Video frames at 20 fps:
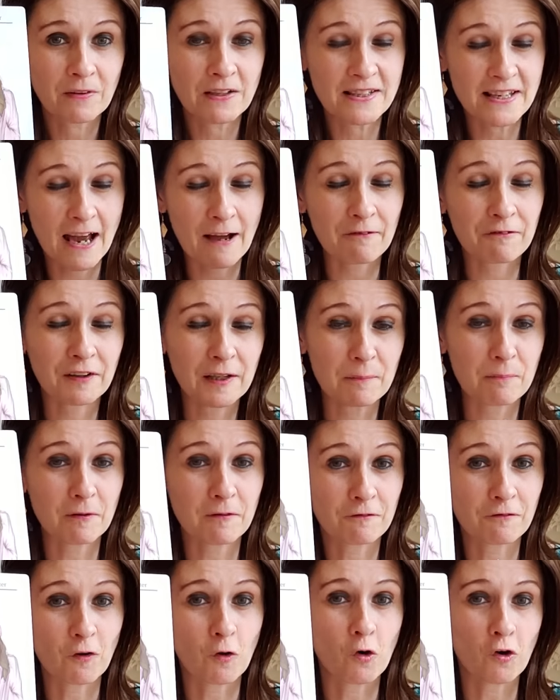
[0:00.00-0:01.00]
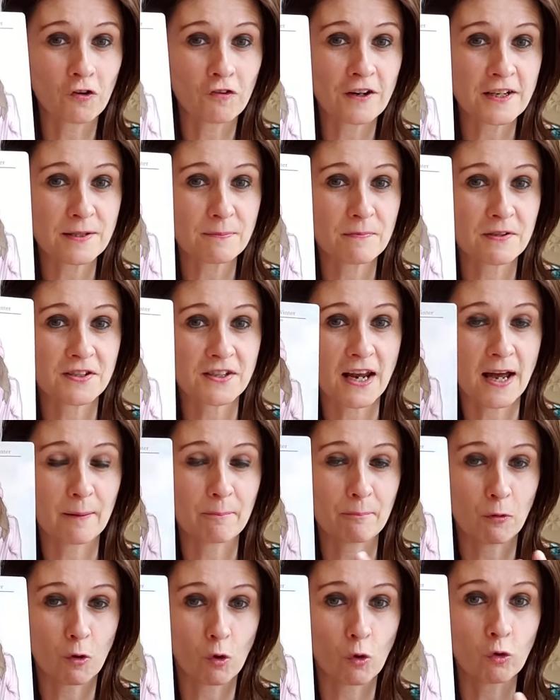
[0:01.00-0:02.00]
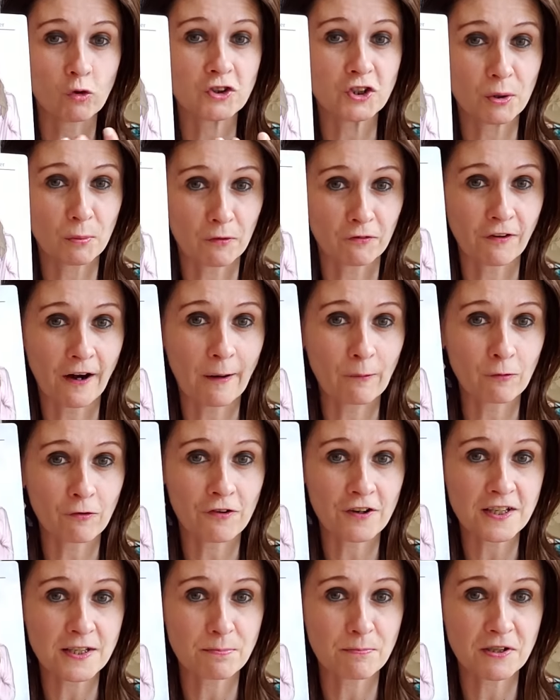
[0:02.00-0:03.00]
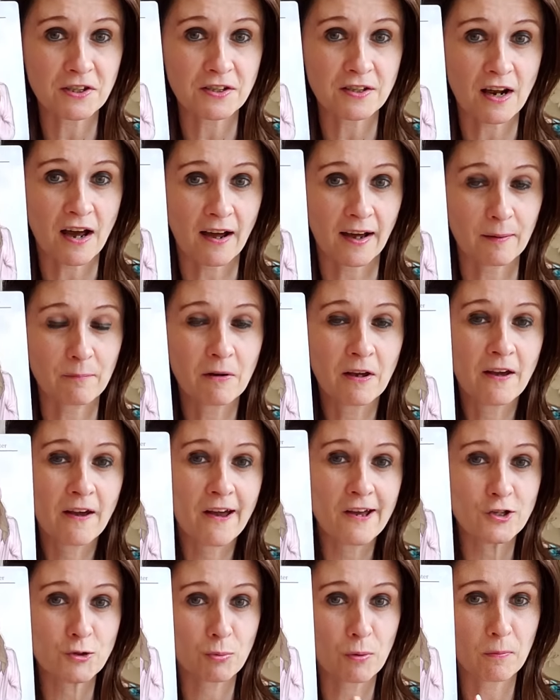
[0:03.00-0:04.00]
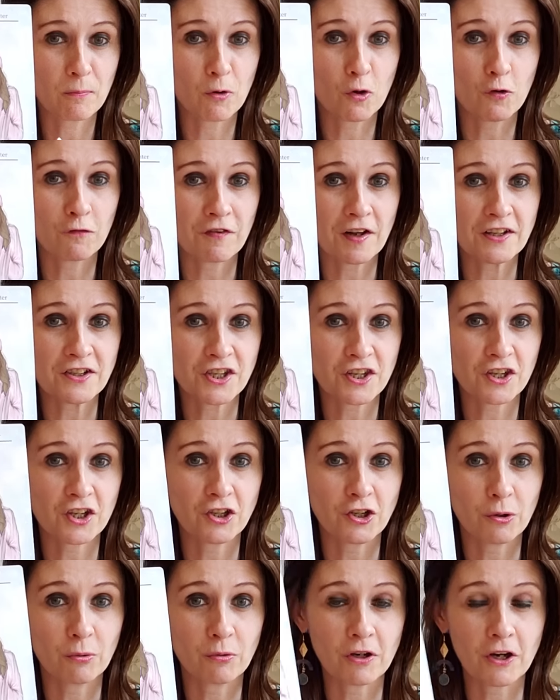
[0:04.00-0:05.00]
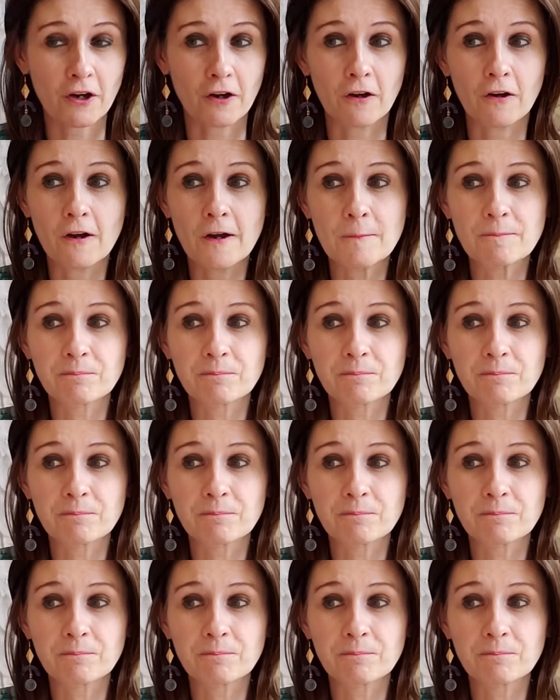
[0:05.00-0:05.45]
definitely before Christmas time, but also around Christmas time as we move into the new year.